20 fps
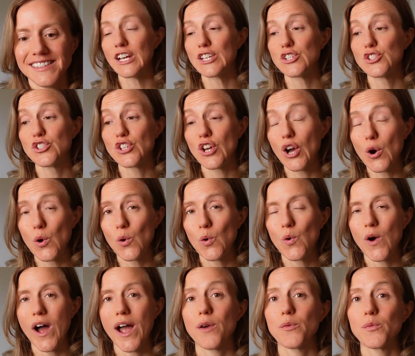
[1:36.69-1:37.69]

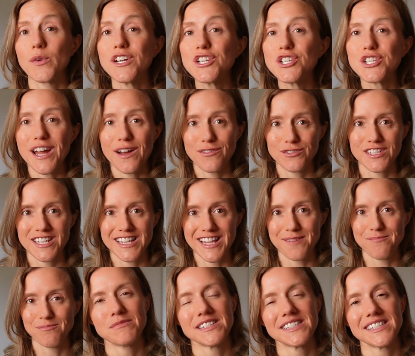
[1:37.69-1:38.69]
So I reached out to
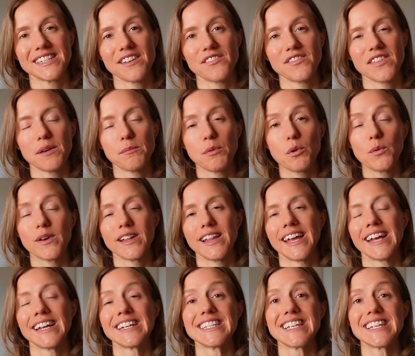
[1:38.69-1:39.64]
them to see if they'd be willing